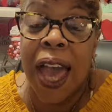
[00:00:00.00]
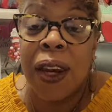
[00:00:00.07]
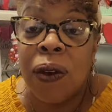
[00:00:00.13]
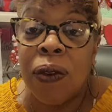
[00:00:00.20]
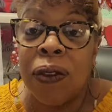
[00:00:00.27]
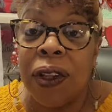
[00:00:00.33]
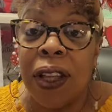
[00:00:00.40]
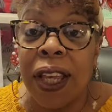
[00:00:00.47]
I
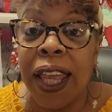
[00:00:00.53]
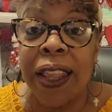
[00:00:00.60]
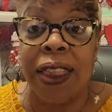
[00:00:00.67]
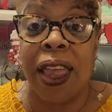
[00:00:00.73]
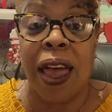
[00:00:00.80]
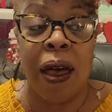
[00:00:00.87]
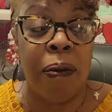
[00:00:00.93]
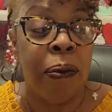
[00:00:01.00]
don't look at
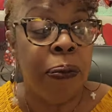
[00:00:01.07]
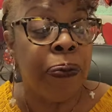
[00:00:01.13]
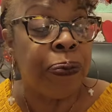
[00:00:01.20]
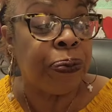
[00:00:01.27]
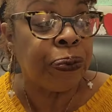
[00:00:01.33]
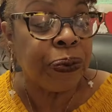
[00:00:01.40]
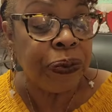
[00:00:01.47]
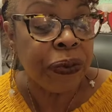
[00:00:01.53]
them.
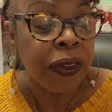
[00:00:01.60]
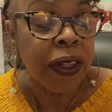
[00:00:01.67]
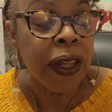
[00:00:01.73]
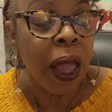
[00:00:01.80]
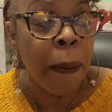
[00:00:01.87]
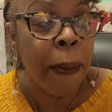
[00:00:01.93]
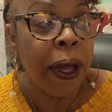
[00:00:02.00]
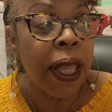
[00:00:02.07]

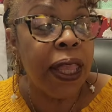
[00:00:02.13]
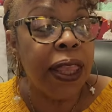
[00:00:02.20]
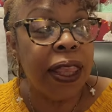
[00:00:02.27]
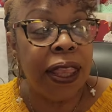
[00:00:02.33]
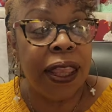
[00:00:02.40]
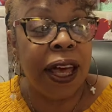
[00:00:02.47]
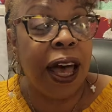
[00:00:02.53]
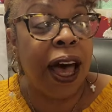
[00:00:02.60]
But
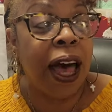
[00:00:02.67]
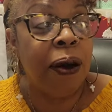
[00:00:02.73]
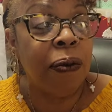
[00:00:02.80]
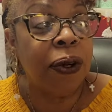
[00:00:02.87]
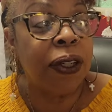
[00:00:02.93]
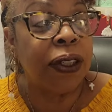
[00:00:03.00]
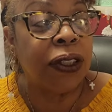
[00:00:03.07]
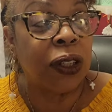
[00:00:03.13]
the Hot
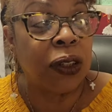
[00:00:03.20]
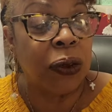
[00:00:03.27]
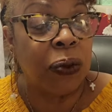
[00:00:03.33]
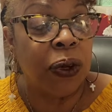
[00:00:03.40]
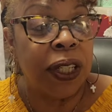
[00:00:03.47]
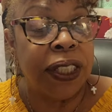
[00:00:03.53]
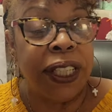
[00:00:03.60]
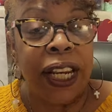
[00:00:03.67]
Wheels are the
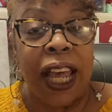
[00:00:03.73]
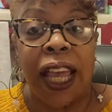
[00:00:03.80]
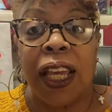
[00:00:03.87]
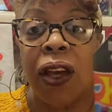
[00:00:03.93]
ones that I